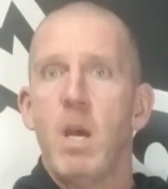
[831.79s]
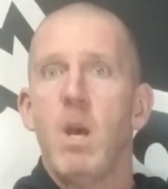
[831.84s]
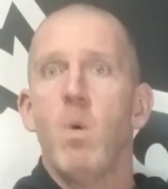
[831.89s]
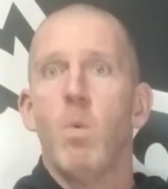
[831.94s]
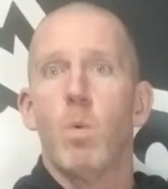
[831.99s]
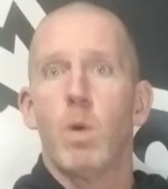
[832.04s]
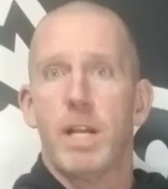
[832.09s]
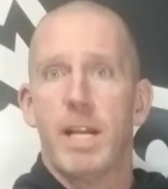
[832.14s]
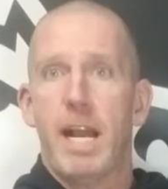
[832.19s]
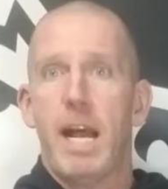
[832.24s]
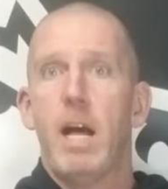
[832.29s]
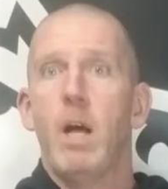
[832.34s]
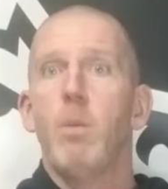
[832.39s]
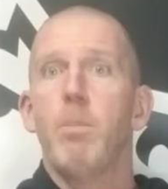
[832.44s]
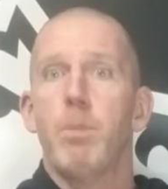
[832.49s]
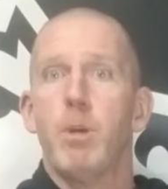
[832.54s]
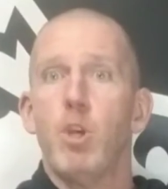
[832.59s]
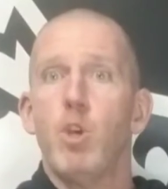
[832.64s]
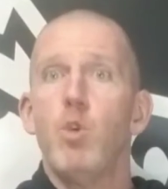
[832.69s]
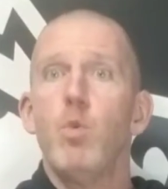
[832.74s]
Would it help
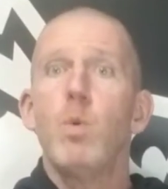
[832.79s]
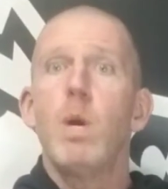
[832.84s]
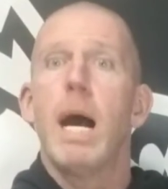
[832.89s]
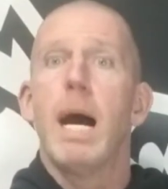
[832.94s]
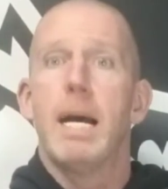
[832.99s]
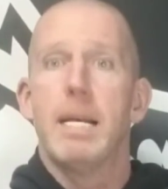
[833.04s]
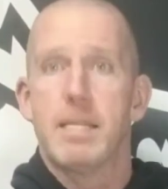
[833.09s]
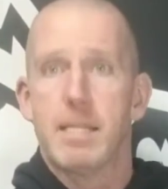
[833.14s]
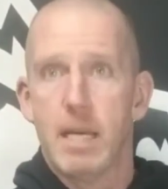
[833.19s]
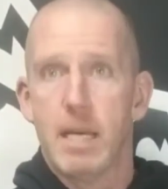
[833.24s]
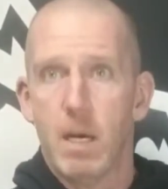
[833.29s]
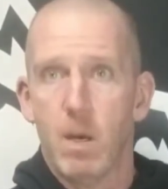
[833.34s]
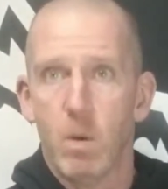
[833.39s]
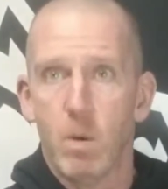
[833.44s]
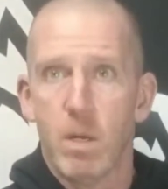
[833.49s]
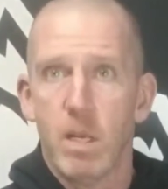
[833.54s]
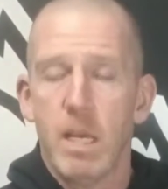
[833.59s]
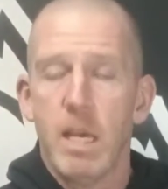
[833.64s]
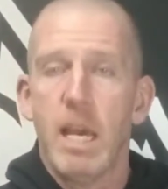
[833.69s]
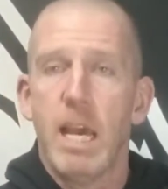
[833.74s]
you guys out
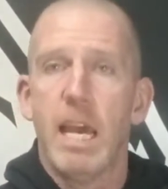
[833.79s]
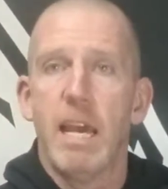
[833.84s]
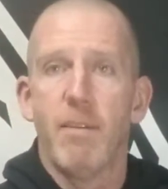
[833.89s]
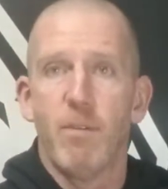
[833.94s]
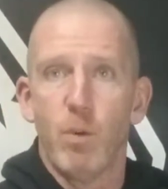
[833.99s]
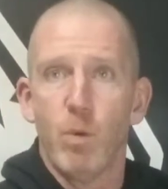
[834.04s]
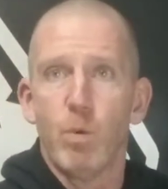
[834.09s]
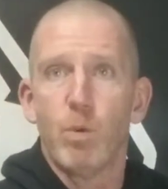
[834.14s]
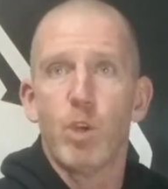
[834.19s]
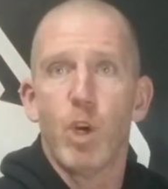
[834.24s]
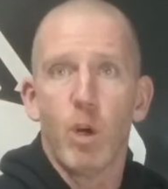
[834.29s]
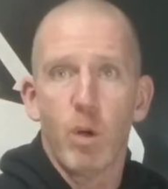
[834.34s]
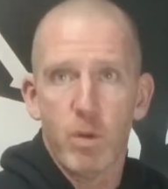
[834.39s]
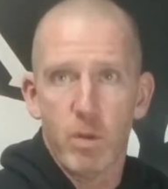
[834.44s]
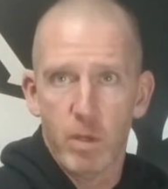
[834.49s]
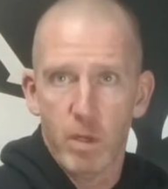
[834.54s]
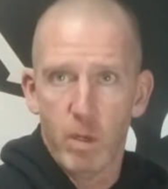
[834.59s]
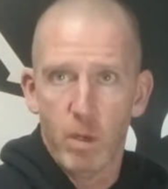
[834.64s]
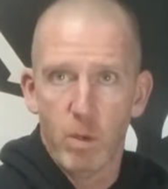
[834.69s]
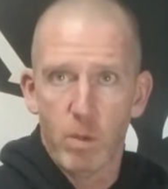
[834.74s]
if you took
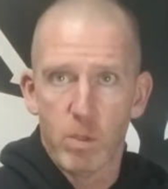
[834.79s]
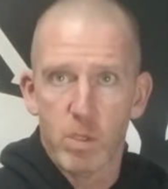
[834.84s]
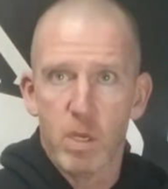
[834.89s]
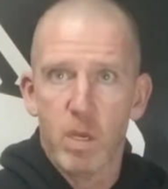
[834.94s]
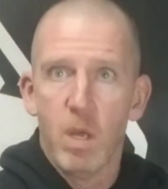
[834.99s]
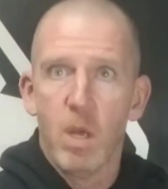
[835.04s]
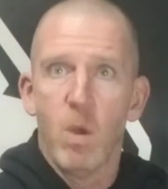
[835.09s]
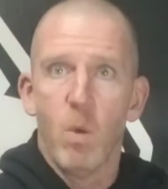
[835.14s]
those?